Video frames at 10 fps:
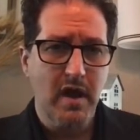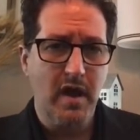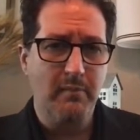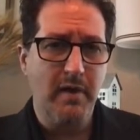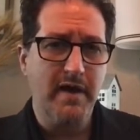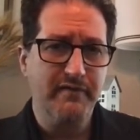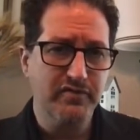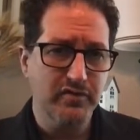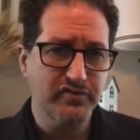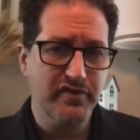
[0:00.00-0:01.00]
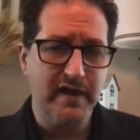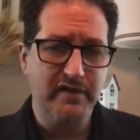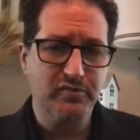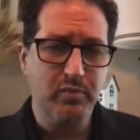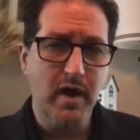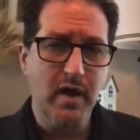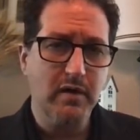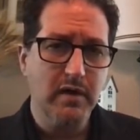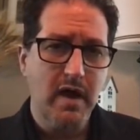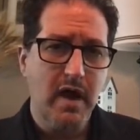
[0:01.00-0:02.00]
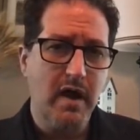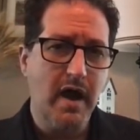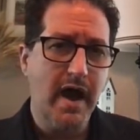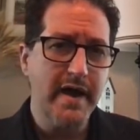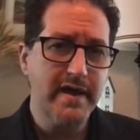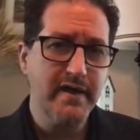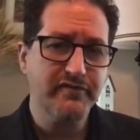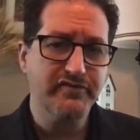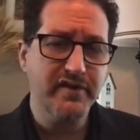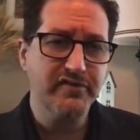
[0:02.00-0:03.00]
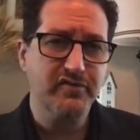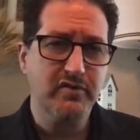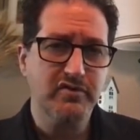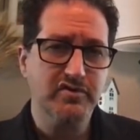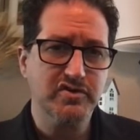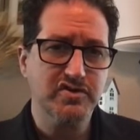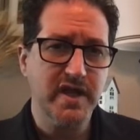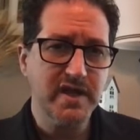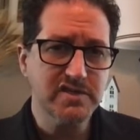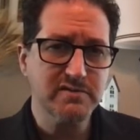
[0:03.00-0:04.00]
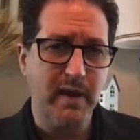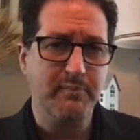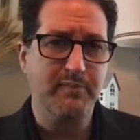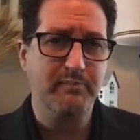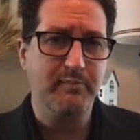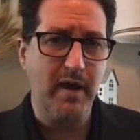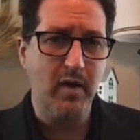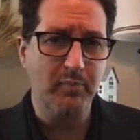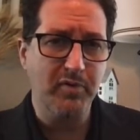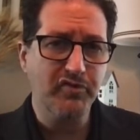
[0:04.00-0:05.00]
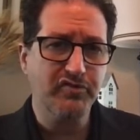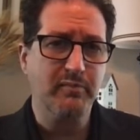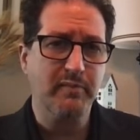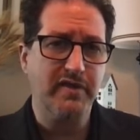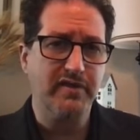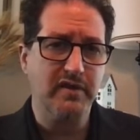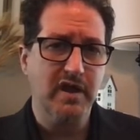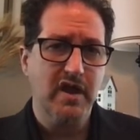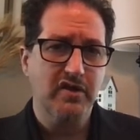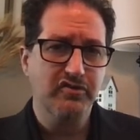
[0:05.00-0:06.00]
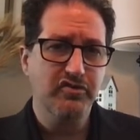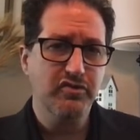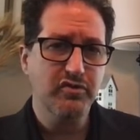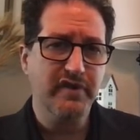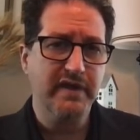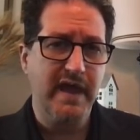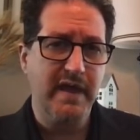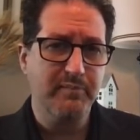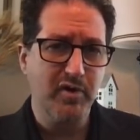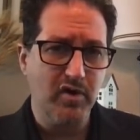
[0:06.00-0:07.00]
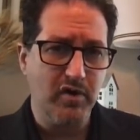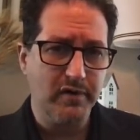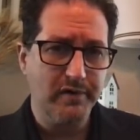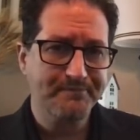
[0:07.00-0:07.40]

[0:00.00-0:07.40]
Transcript: I have used that as well. I have since changed my own personal method to using a burr.